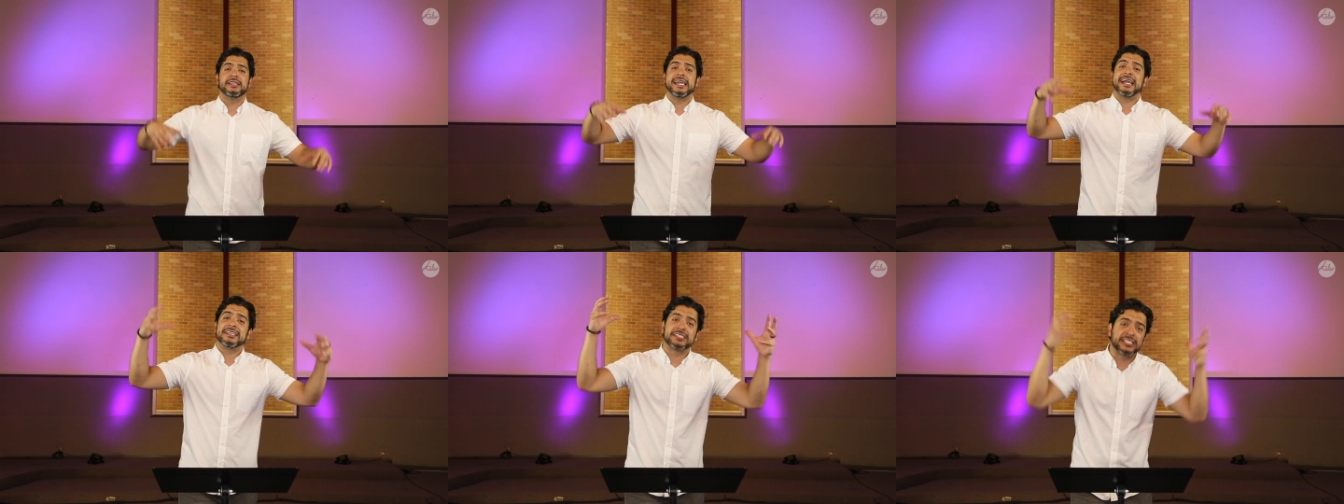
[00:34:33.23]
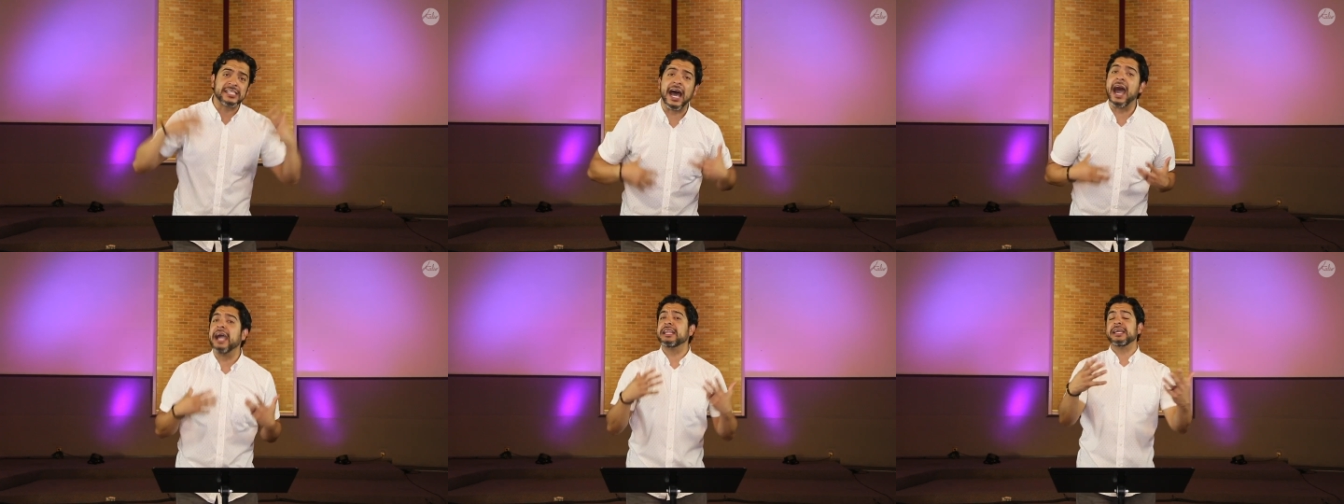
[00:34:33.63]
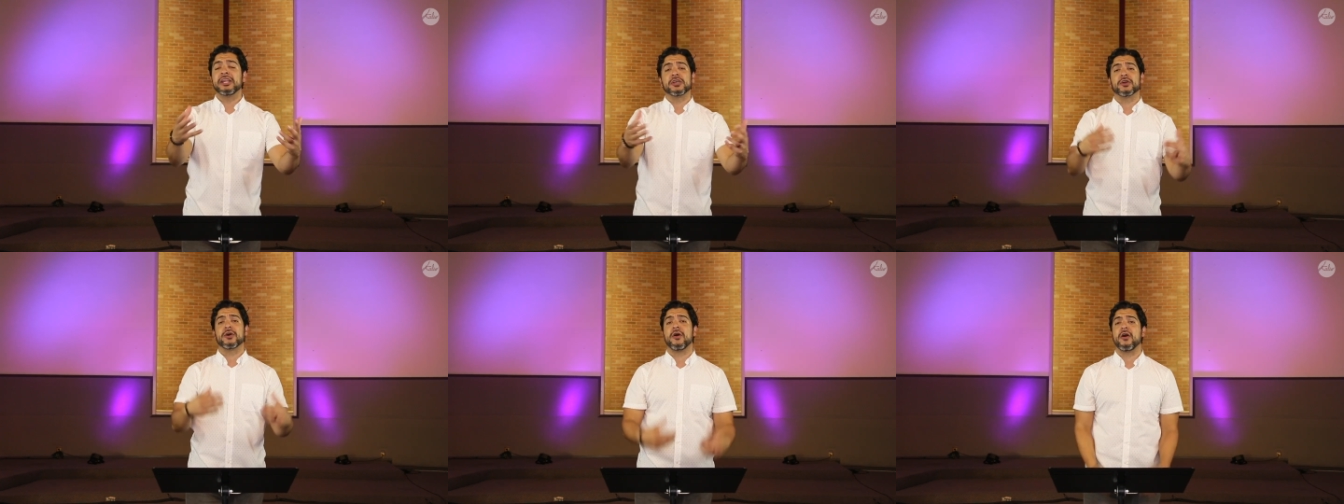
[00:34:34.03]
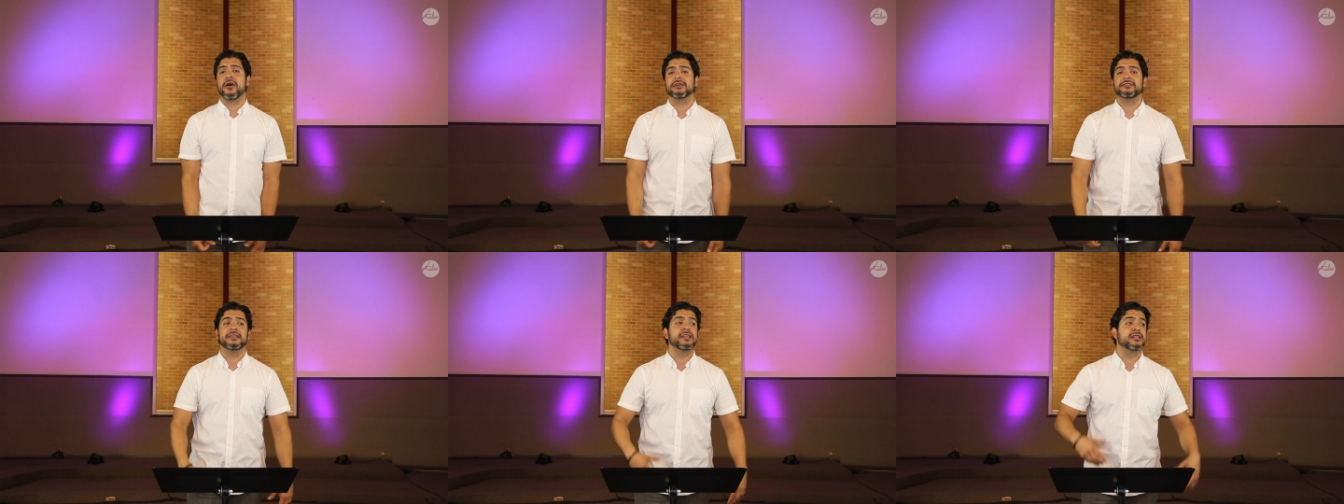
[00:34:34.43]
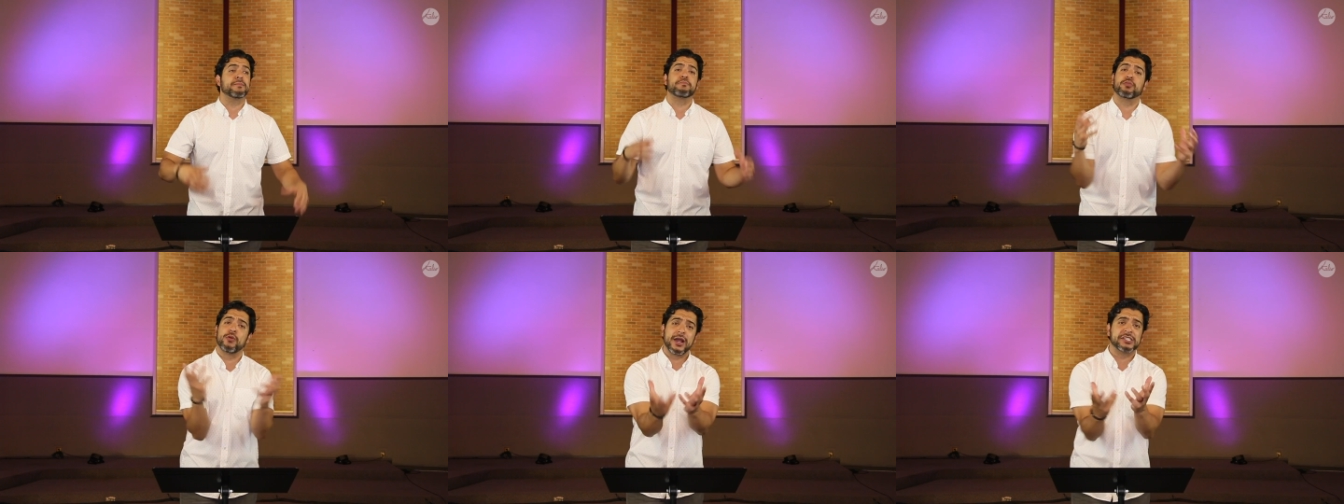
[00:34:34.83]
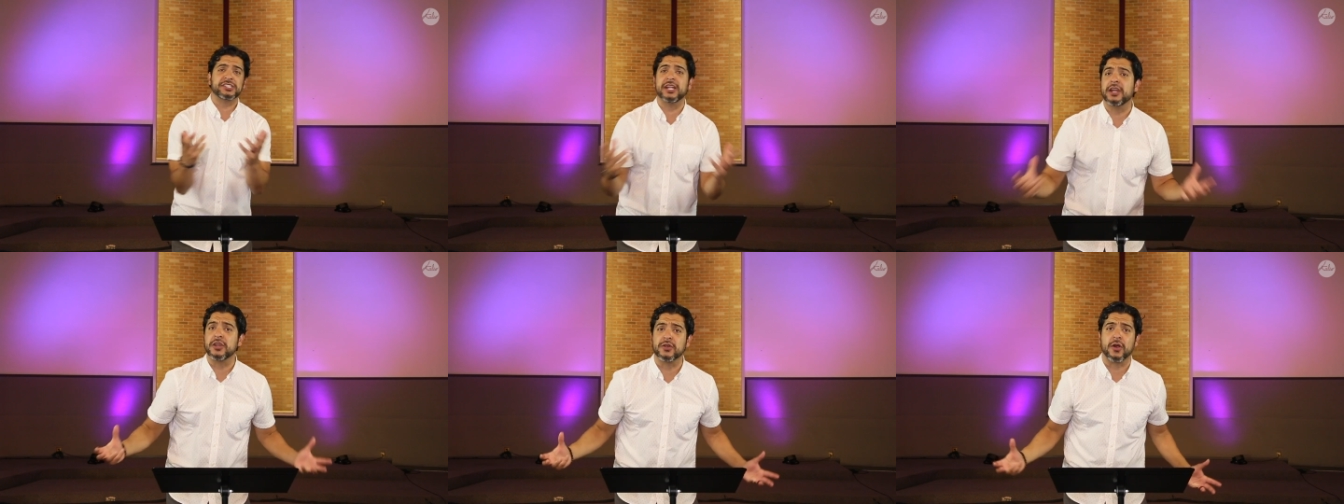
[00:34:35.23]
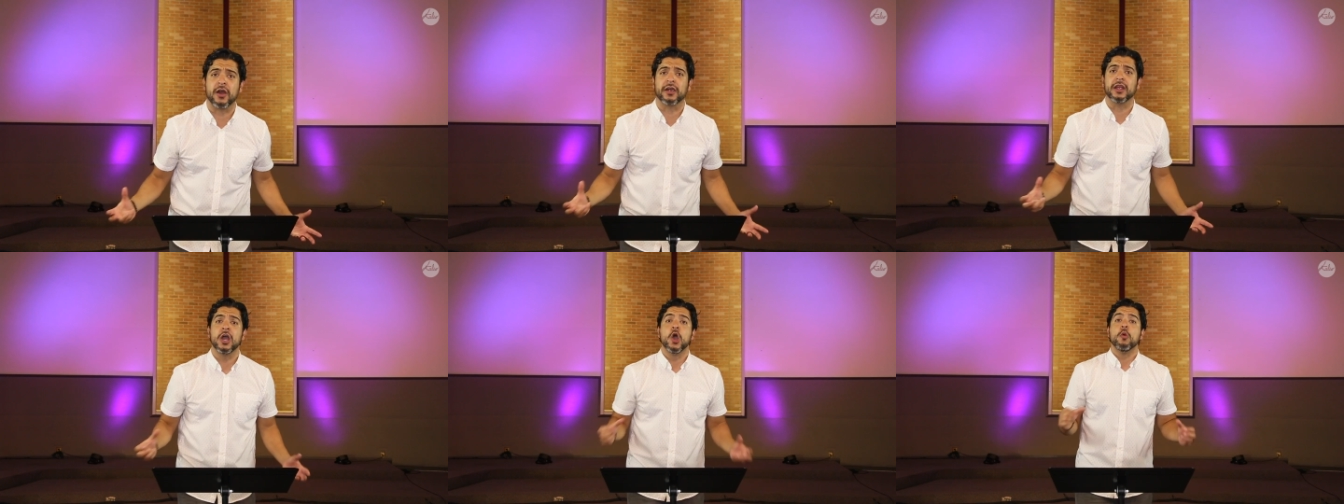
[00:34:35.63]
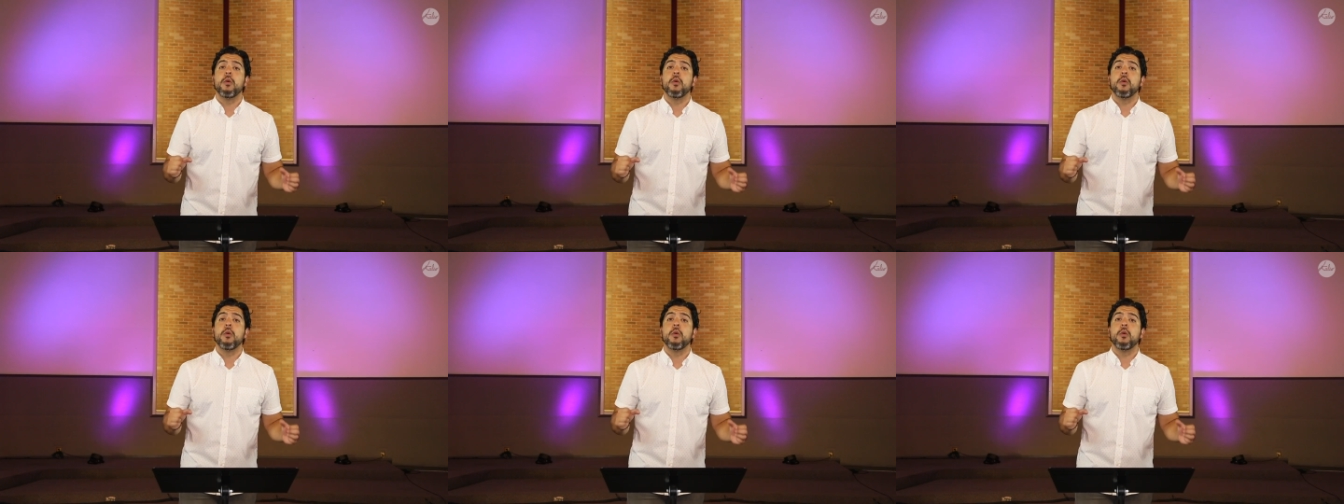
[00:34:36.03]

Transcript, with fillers: the anxiety in your heart and the depression in your heart?